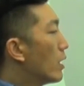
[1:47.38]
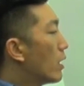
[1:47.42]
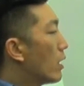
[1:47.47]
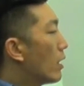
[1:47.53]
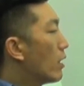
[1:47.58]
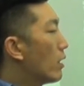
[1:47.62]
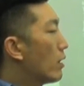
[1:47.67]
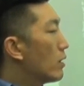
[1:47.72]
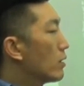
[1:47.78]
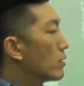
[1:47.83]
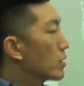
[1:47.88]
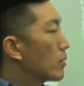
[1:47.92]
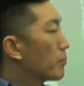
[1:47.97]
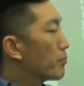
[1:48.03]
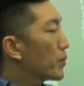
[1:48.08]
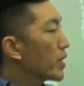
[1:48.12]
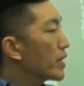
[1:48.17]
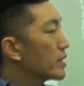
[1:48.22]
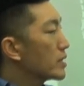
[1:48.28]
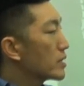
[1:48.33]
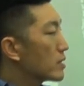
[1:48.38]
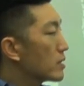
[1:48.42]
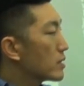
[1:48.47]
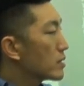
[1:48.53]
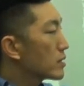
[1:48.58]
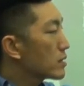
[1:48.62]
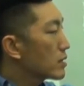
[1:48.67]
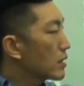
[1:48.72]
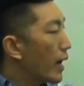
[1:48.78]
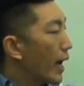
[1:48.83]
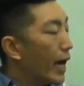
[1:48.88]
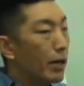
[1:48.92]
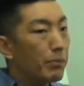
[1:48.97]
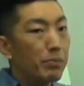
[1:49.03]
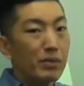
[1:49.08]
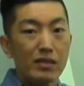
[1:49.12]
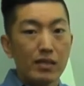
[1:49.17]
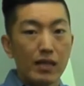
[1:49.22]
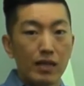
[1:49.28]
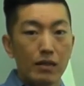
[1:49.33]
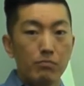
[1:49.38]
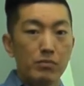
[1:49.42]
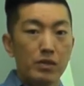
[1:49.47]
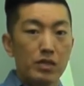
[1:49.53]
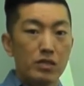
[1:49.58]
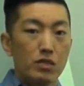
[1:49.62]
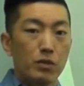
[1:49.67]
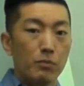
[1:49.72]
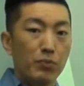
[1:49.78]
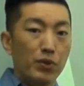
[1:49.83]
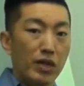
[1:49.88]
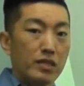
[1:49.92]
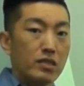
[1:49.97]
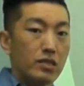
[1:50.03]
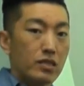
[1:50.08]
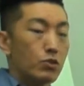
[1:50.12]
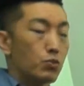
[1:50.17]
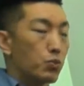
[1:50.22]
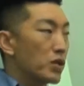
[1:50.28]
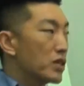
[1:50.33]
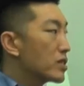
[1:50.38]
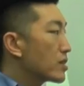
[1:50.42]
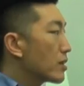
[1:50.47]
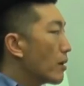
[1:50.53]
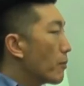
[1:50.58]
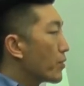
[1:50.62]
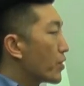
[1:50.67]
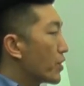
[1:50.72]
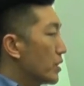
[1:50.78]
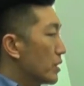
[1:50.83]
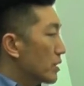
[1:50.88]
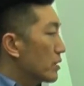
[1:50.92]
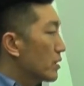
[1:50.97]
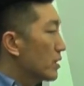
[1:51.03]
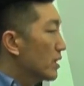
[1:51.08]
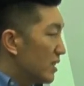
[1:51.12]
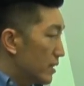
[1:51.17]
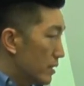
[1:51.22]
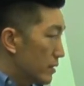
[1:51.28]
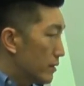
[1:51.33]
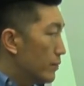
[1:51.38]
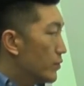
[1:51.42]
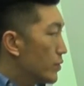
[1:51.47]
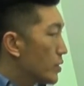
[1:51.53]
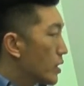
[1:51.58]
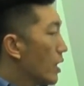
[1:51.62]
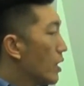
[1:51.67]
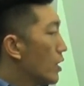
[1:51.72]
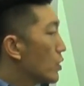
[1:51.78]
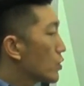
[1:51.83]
the habitat means the places where something lives.